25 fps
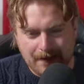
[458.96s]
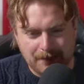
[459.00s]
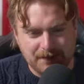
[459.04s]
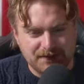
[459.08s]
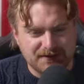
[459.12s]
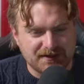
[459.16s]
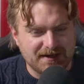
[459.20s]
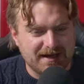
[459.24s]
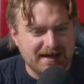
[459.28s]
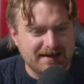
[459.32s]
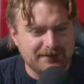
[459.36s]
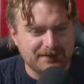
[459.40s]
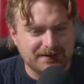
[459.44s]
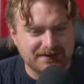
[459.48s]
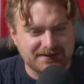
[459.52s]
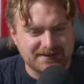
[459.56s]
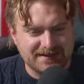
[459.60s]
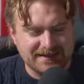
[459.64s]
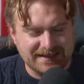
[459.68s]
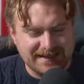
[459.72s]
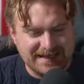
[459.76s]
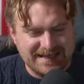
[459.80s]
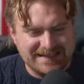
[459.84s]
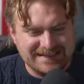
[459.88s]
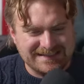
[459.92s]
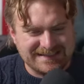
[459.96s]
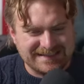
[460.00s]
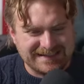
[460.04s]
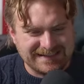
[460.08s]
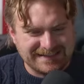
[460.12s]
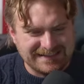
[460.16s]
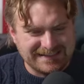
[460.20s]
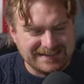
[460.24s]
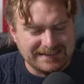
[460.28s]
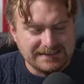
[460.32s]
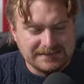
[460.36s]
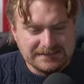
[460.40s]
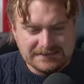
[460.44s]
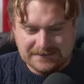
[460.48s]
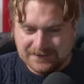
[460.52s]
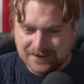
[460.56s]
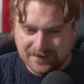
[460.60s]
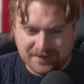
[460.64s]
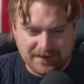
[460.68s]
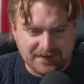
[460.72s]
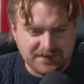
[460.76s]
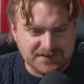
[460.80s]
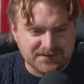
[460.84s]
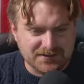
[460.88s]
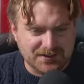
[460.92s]
upside down because the land down under,
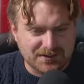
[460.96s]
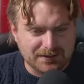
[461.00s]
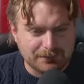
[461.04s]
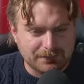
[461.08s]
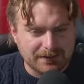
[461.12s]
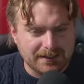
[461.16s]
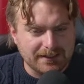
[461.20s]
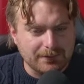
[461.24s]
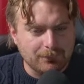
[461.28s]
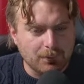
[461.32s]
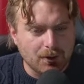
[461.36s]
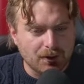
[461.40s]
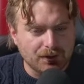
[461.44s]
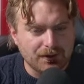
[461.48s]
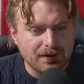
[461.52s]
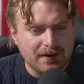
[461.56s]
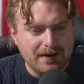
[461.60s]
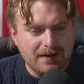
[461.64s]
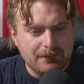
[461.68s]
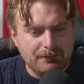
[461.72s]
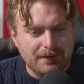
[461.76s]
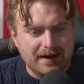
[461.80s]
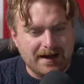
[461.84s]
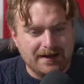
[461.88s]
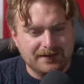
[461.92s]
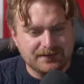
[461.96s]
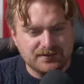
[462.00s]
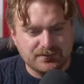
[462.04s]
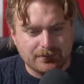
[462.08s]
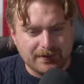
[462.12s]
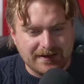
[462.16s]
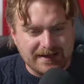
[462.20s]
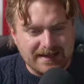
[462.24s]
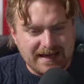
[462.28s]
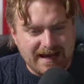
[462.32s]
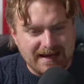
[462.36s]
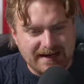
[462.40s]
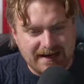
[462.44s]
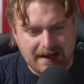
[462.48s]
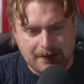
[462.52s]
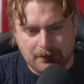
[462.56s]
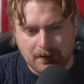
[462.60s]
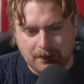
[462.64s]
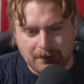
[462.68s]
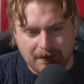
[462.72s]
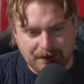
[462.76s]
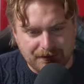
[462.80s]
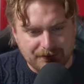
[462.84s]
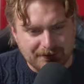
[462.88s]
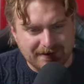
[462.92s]
another side of the bloody world, but 28
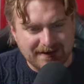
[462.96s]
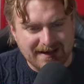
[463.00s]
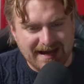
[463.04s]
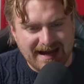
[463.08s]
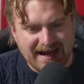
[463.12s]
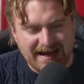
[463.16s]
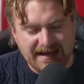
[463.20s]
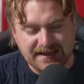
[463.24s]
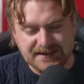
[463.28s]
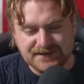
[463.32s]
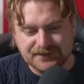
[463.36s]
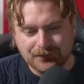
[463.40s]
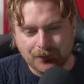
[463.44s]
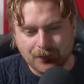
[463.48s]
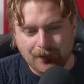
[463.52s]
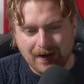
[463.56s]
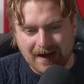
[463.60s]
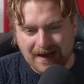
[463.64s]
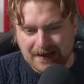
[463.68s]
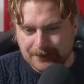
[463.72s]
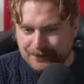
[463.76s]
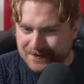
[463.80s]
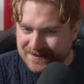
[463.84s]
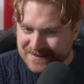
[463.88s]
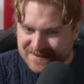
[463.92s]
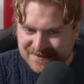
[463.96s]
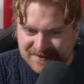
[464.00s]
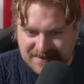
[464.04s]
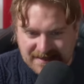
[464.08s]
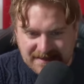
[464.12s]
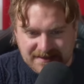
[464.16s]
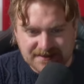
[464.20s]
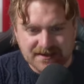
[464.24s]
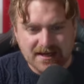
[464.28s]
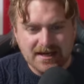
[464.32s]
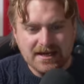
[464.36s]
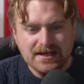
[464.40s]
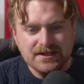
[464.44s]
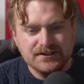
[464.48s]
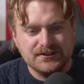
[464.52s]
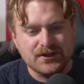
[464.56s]
M113 AS4 APCs.